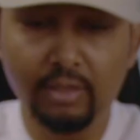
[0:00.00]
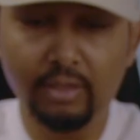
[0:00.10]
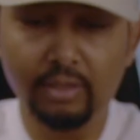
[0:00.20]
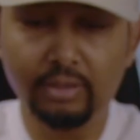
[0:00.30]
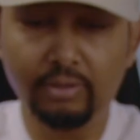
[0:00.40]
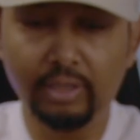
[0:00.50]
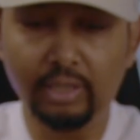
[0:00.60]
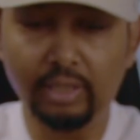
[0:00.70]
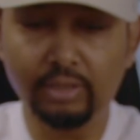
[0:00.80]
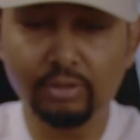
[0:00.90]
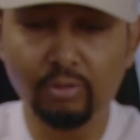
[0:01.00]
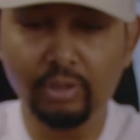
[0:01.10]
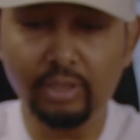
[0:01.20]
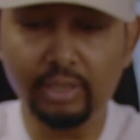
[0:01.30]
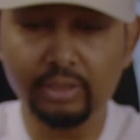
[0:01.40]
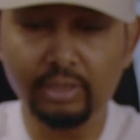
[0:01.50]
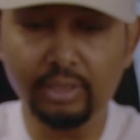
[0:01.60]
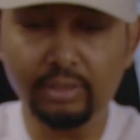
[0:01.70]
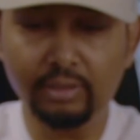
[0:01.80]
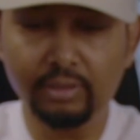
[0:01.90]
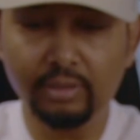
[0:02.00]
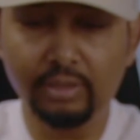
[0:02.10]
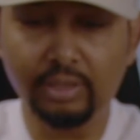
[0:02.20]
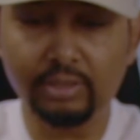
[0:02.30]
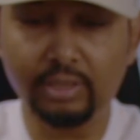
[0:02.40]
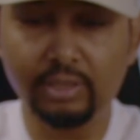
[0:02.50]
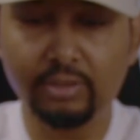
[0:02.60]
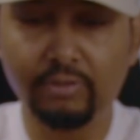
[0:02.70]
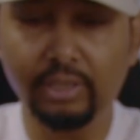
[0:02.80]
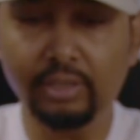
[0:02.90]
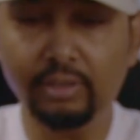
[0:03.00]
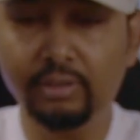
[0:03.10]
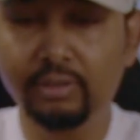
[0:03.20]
The red light is glowing and then it has turned green.